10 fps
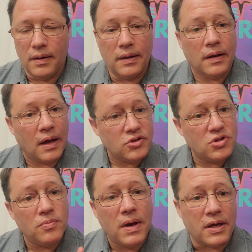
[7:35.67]
Not so
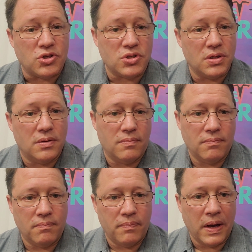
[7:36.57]
much
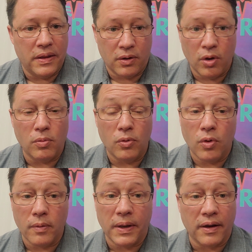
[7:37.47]
by the global
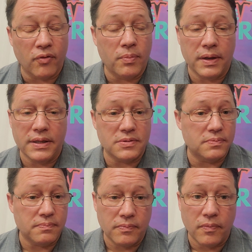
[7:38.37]
warming everybody is
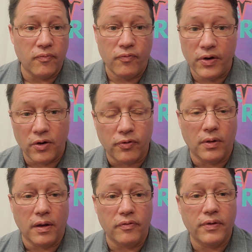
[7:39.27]
fearful
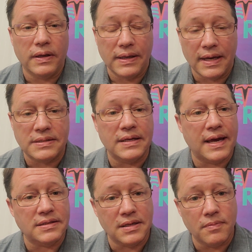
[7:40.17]
of. Yes, it
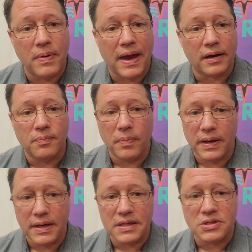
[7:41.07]
has an impact, but
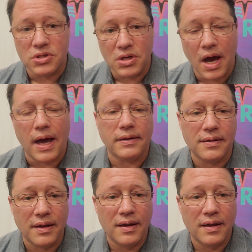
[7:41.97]
it is not